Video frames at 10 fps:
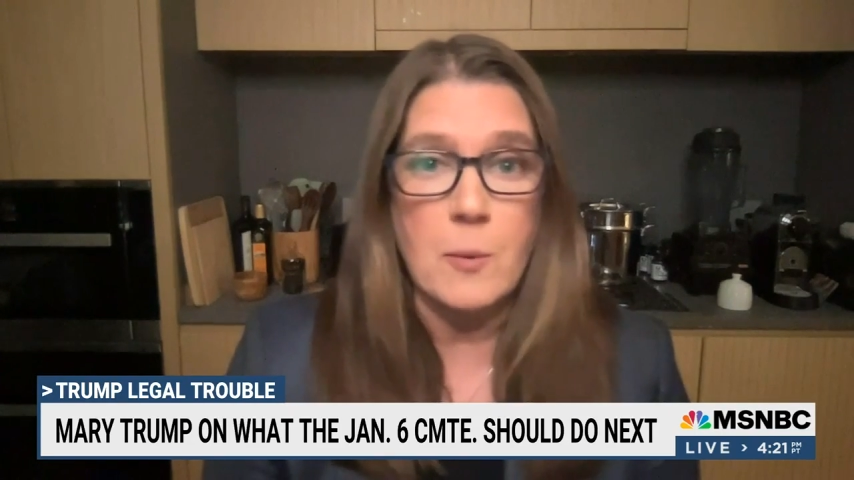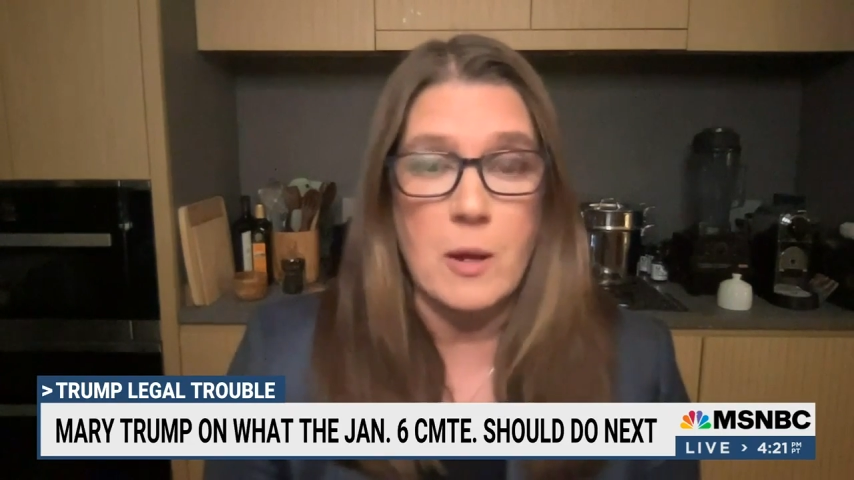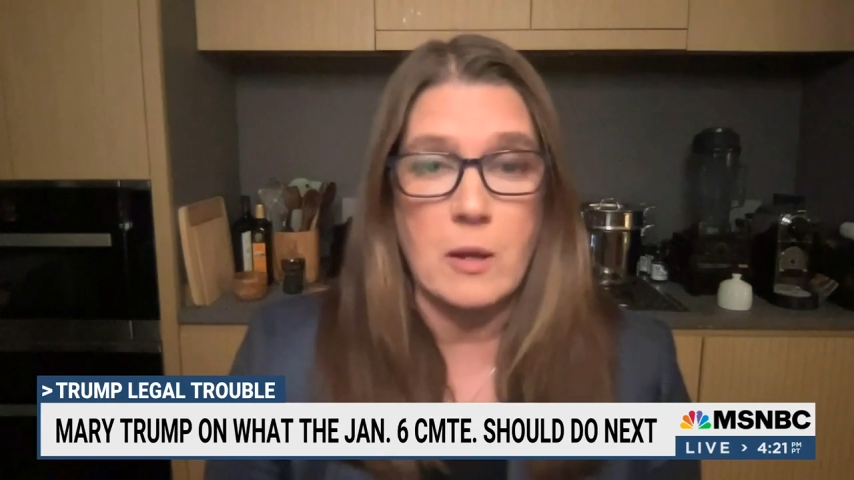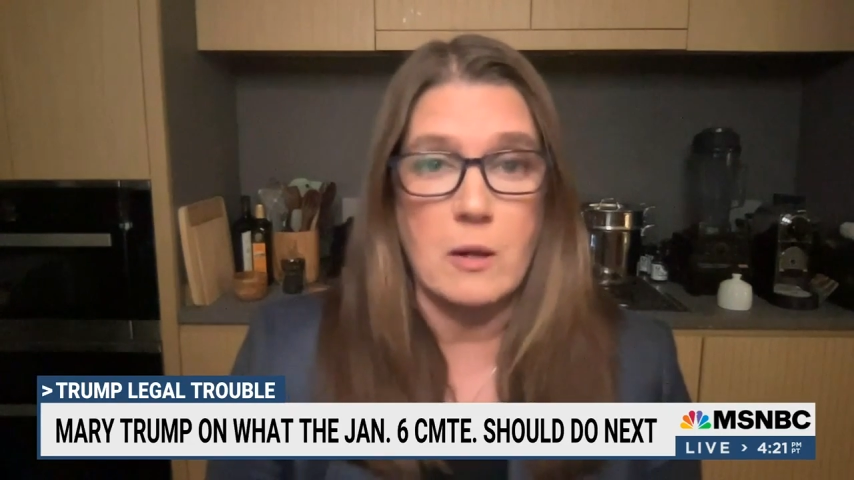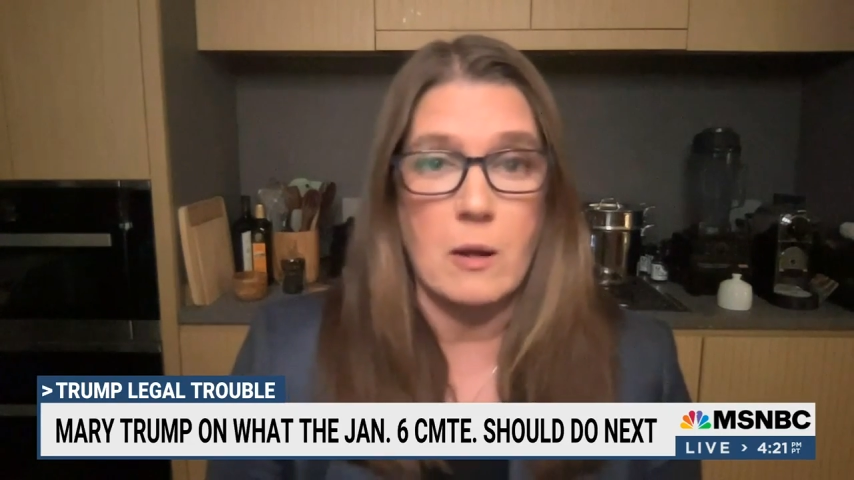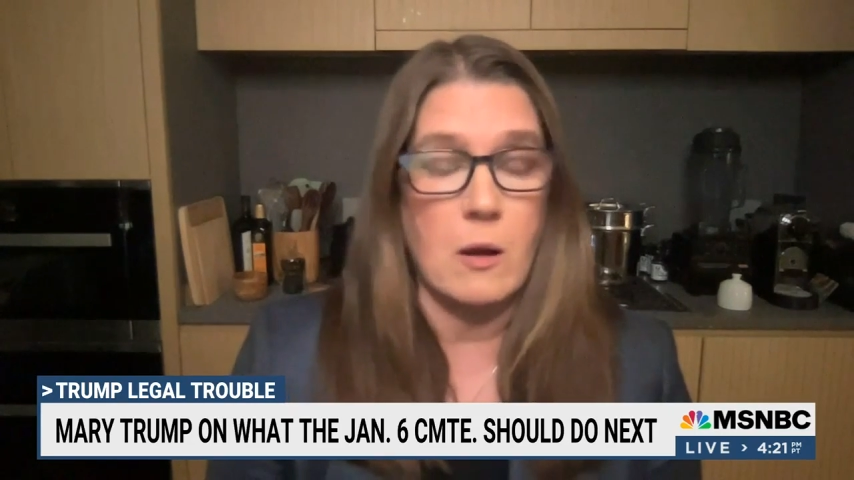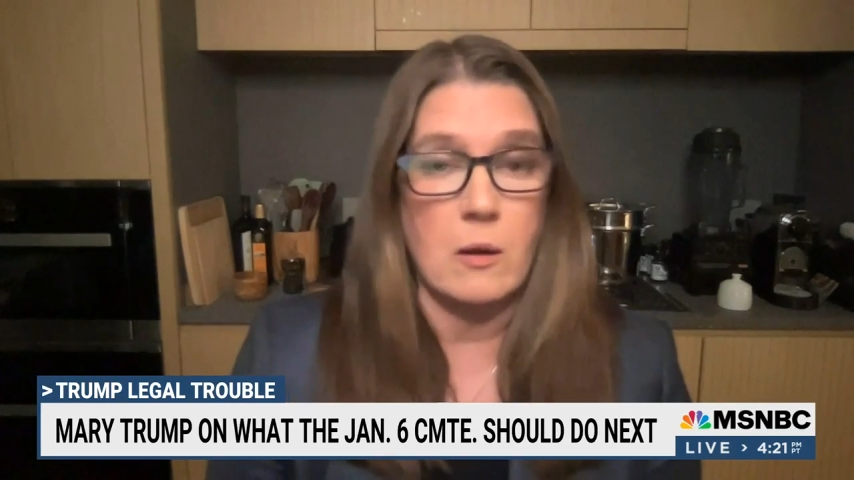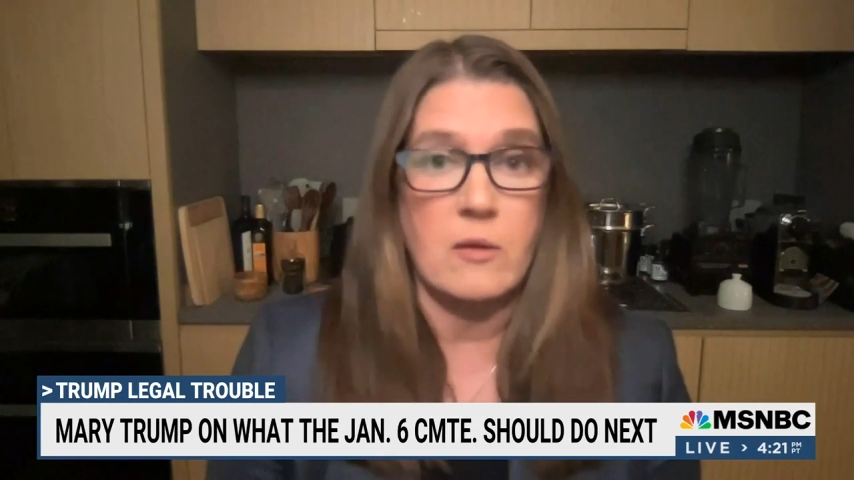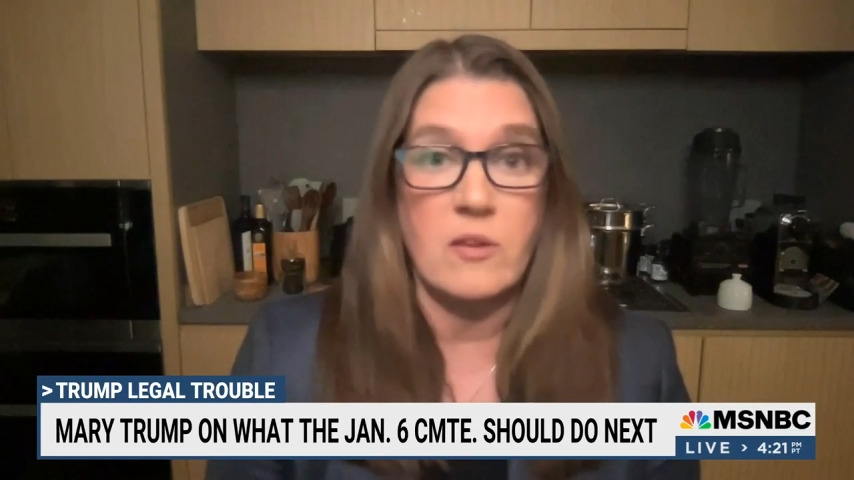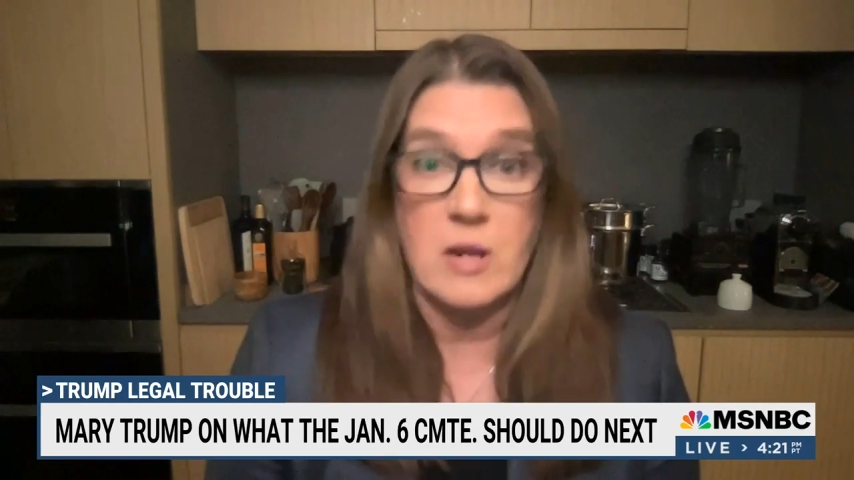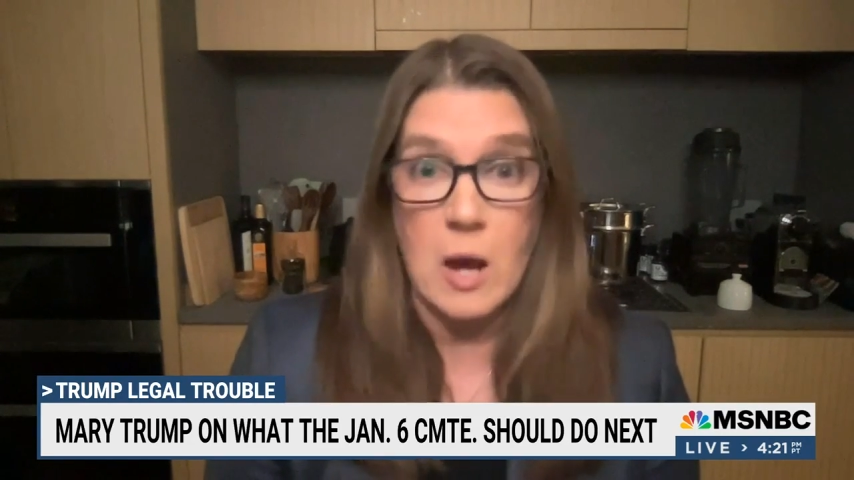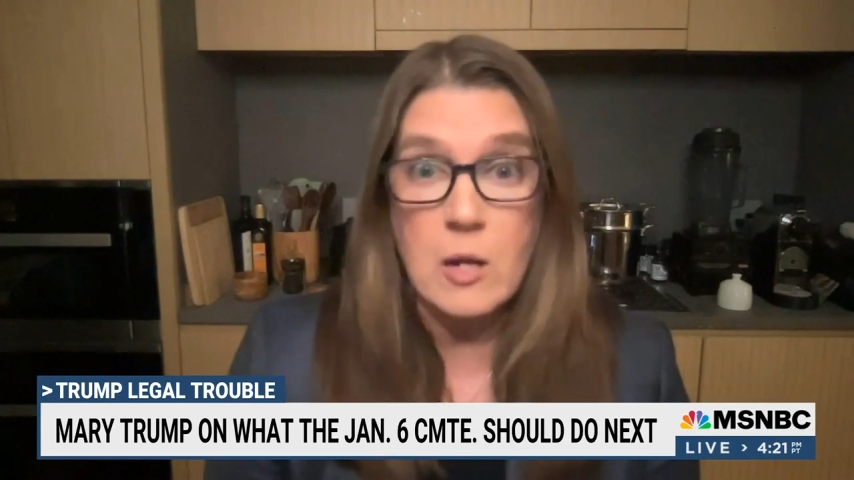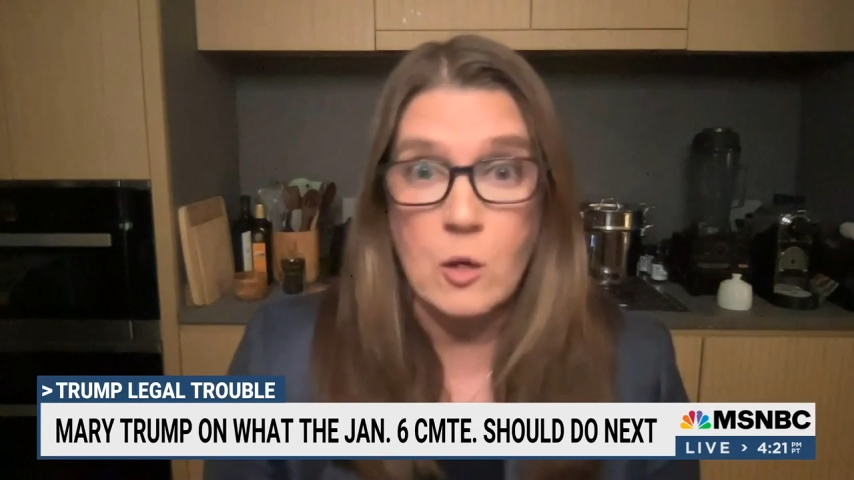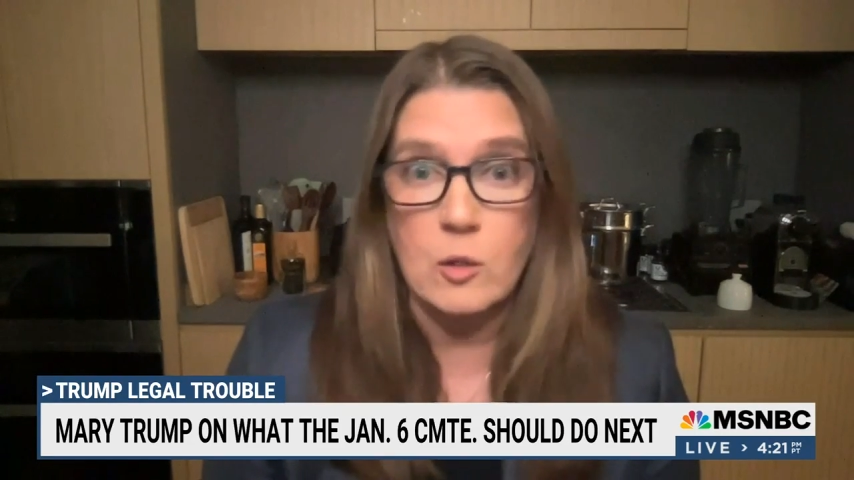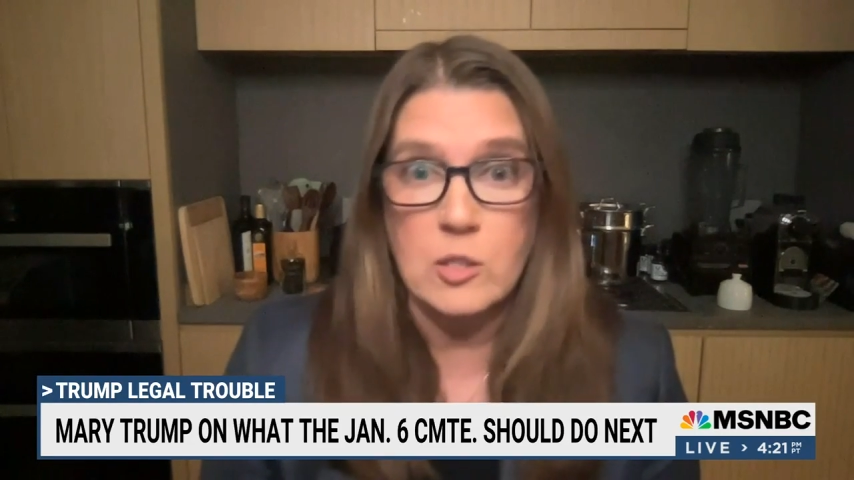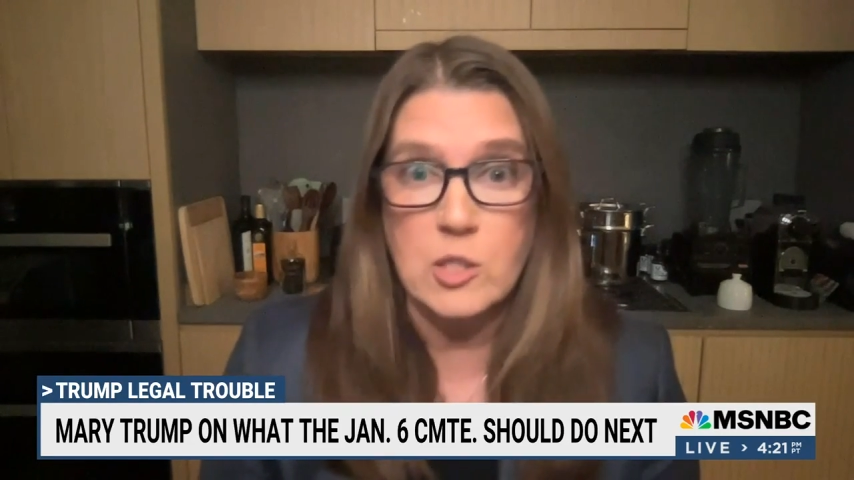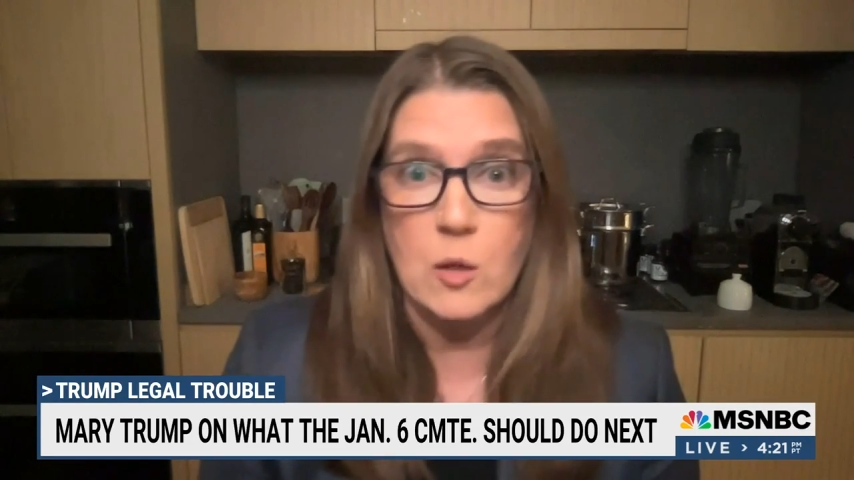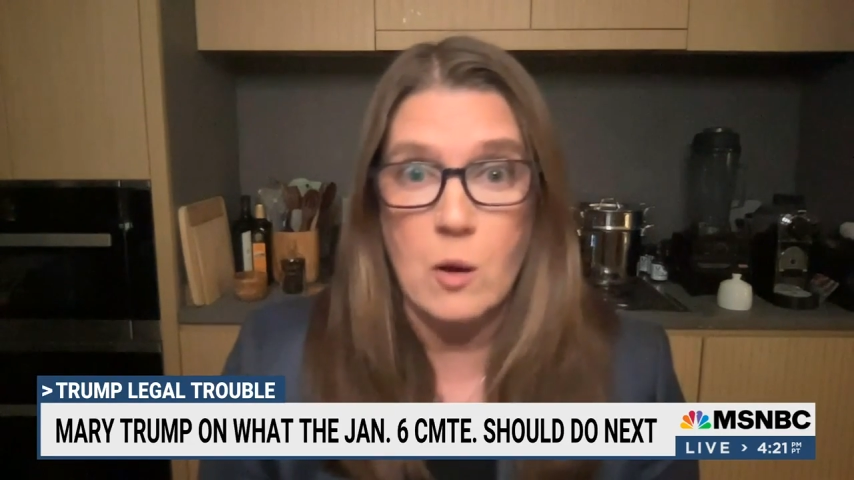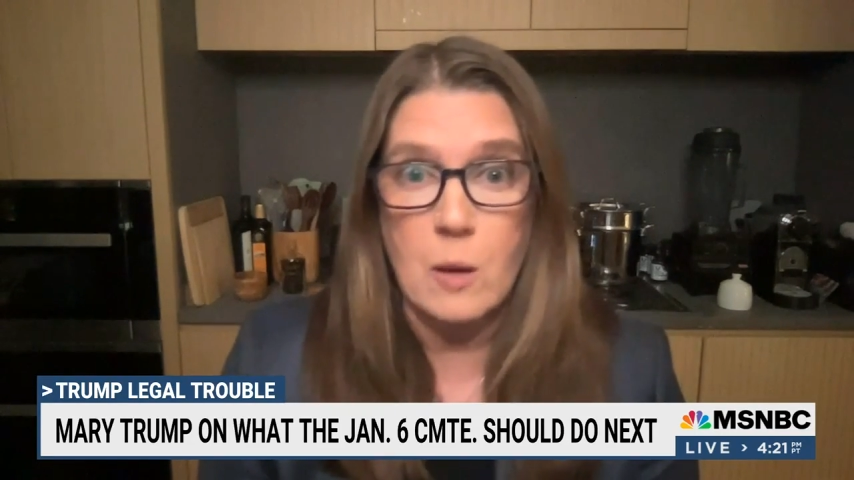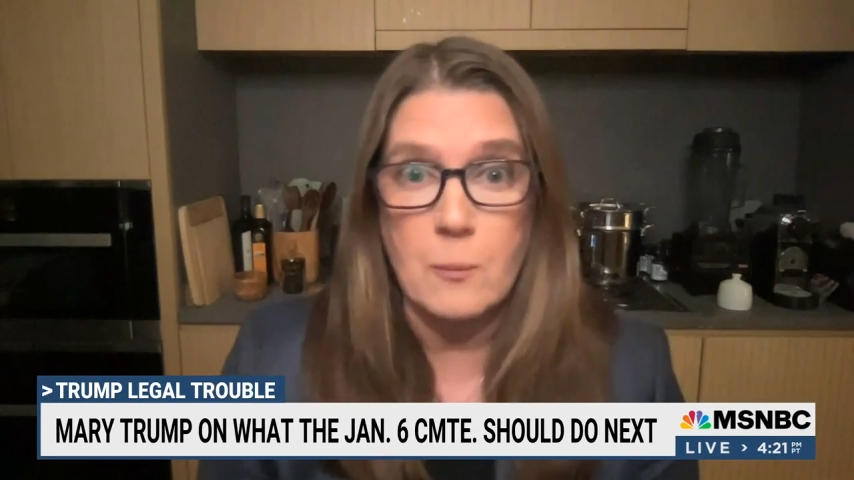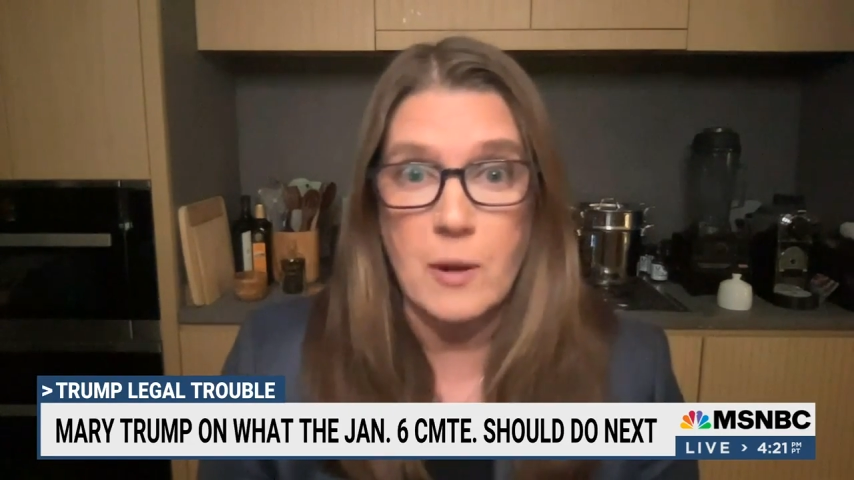and is he not going to show up